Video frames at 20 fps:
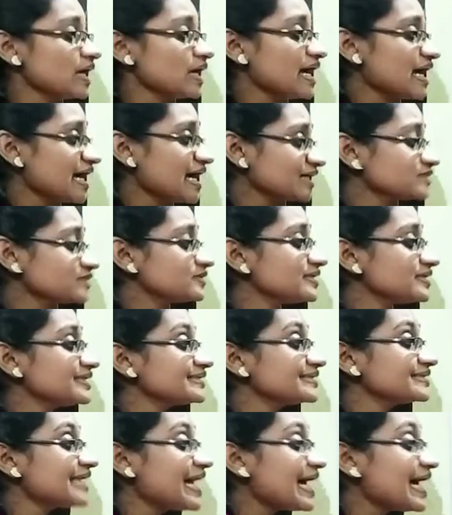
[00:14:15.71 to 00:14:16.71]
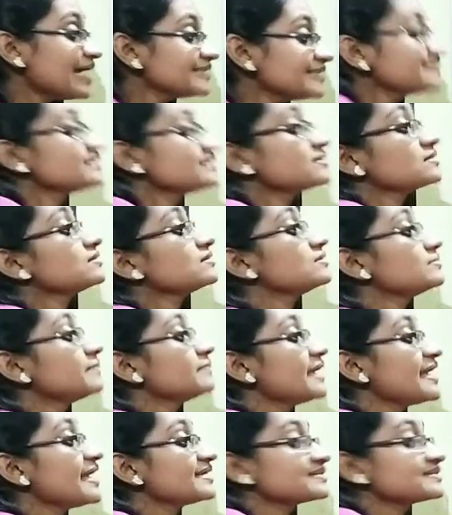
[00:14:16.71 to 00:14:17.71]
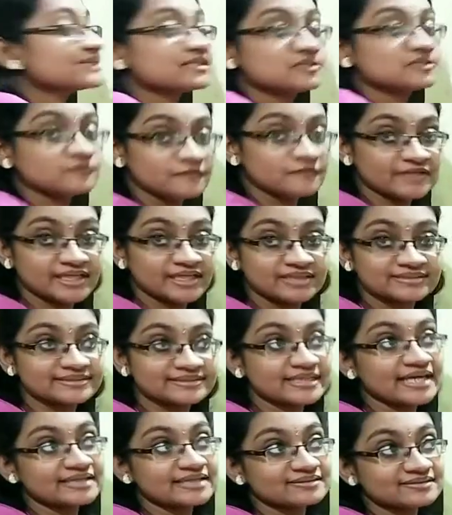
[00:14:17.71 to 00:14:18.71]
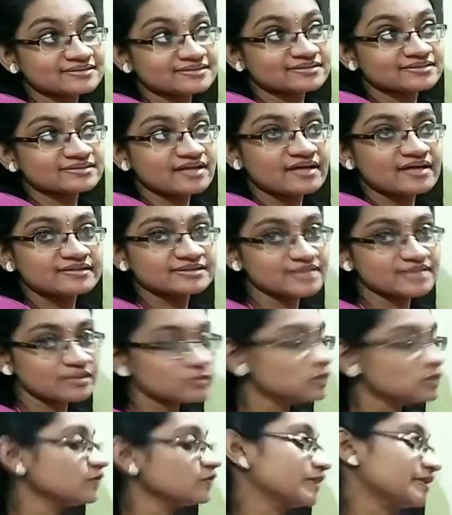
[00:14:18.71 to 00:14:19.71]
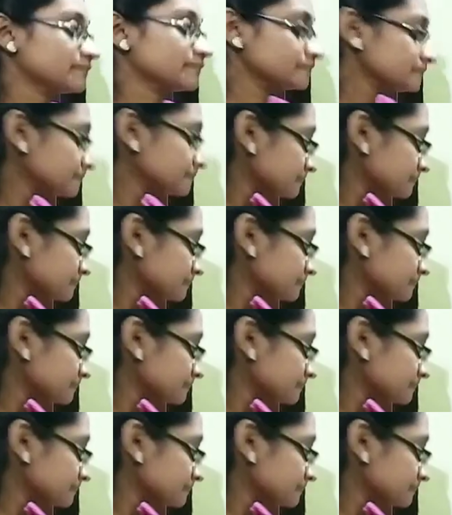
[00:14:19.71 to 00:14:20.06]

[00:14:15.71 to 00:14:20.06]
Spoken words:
actually that makes us feel like these stars are moving.